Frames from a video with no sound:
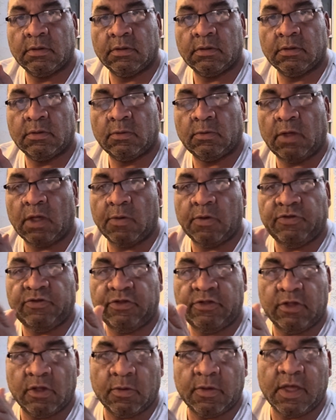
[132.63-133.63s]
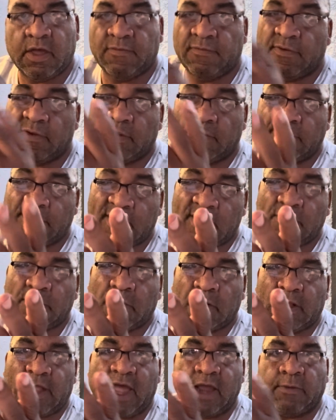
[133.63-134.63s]
What would you do if? Not
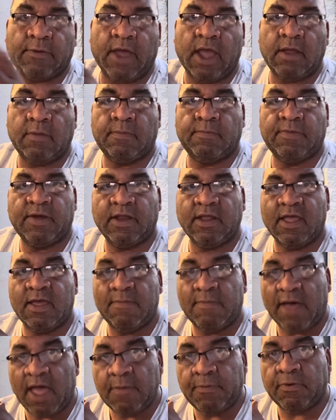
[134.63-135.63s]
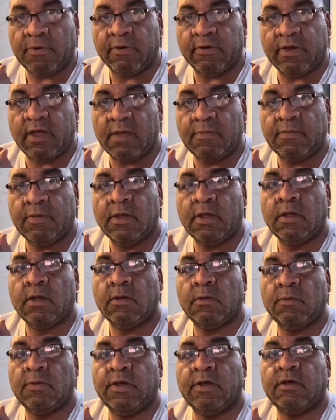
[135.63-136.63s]
real light, right? But in my program,
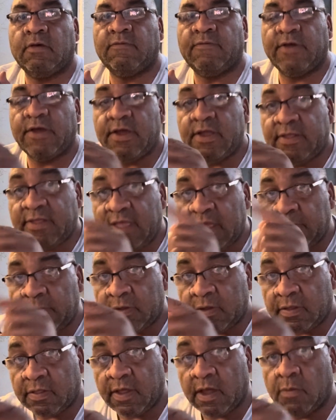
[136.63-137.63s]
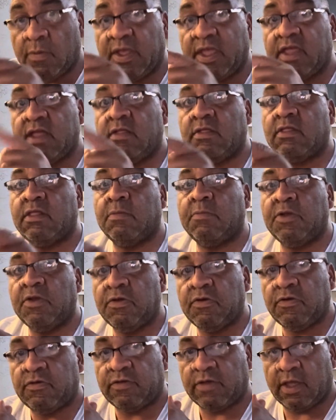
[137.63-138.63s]
we go very deep into there. We get into the
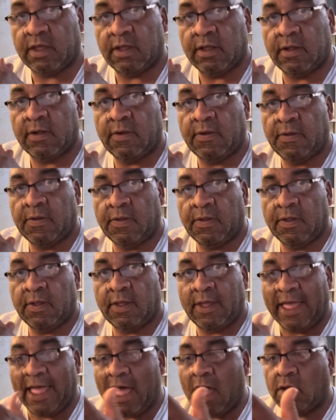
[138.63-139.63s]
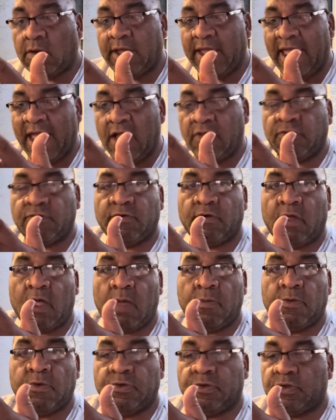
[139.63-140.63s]
minutia, how to answer
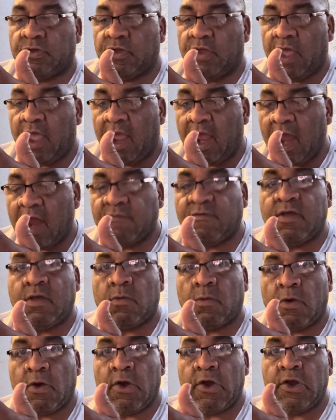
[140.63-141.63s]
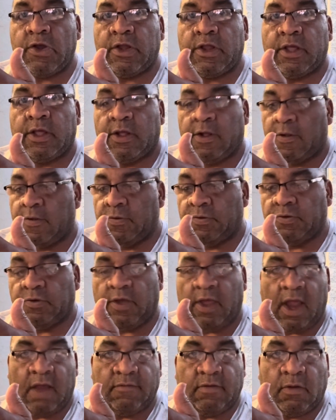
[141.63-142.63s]
almost every word to
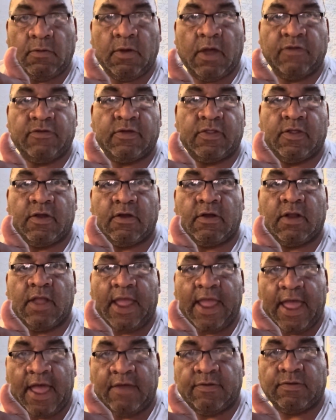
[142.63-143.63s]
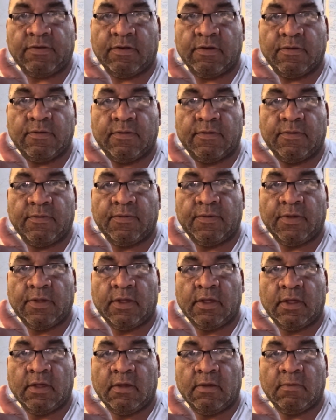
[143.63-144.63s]
every question they're going to ask you.
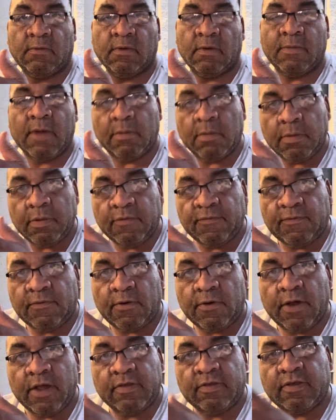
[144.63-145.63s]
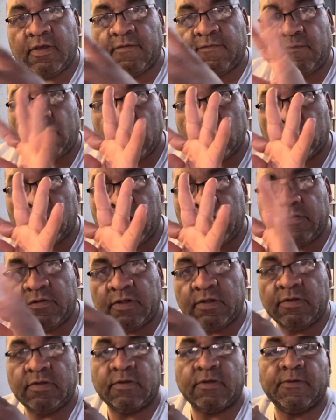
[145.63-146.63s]
Remember before, I said 4
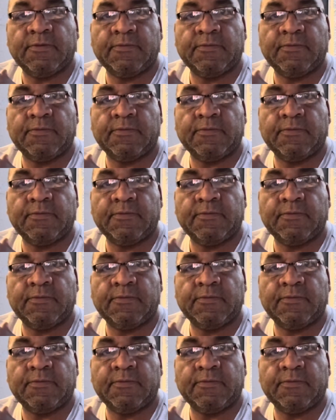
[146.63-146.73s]
questions?